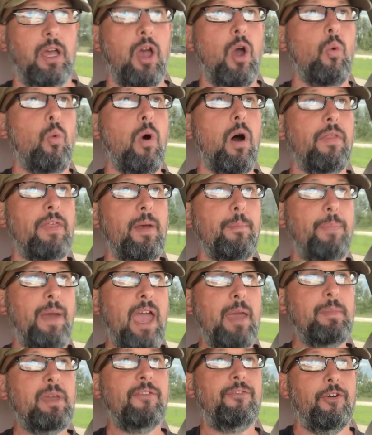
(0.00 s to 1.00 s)
well then
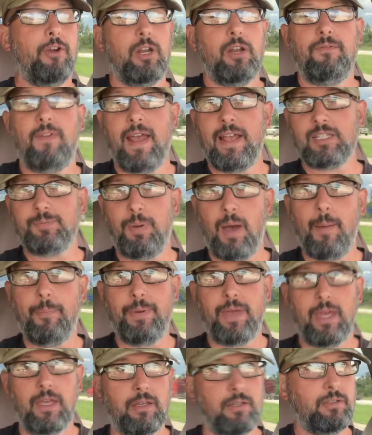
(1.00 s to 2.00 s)
pay me for an advanced
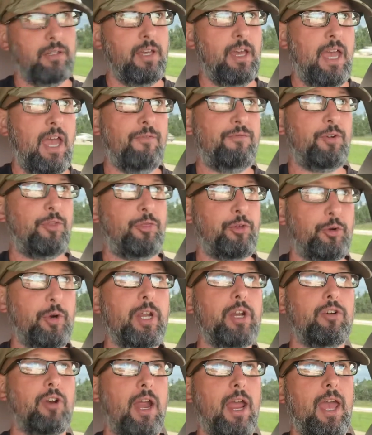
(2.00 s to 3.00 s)
puppy. And for
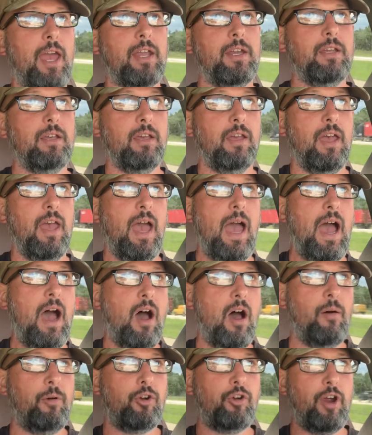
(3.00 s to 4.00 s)
$3,000,
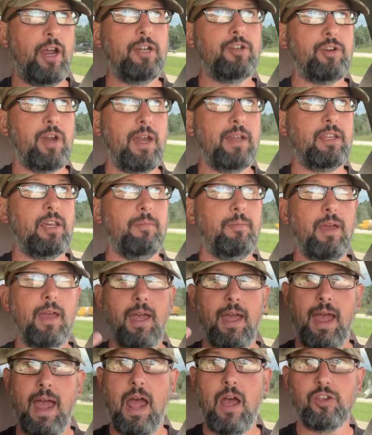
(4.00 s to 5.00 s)
I'll crate train
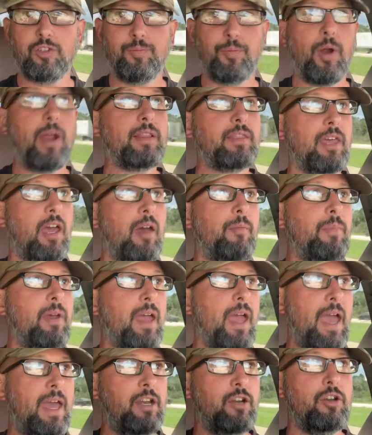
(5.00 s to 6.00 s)
them, house break them,
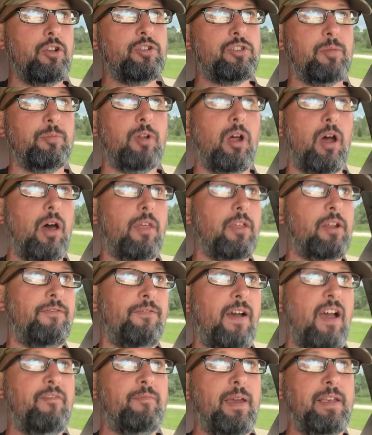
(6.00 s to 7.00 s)
and introduce them to all their
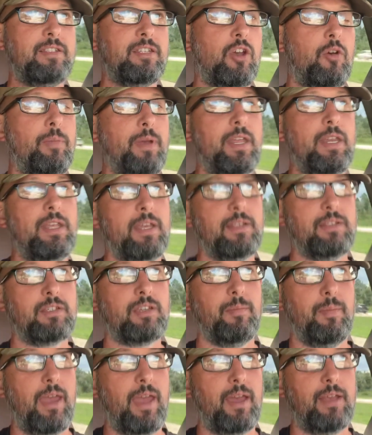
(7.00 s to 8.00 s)
5 basic obedience
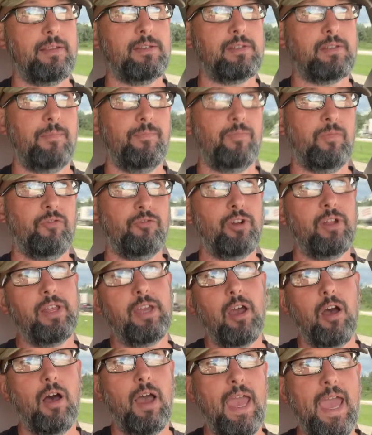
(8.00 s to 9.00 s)
commands.
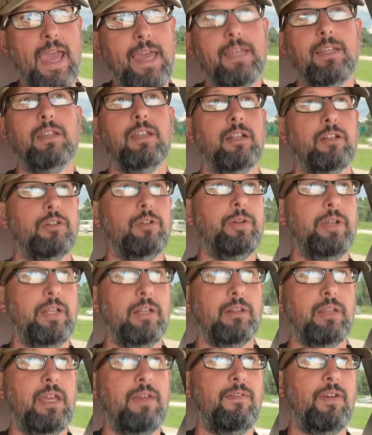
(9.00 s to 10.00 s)
Really all 8,
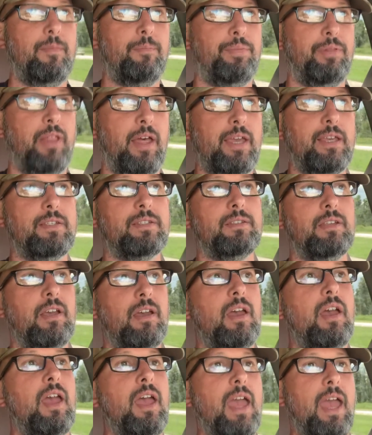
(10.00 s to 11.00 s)
including leave it, place,
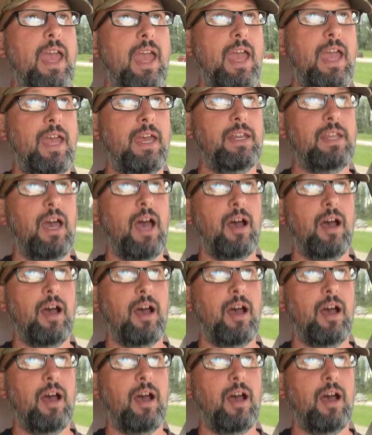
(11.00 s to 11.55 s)
and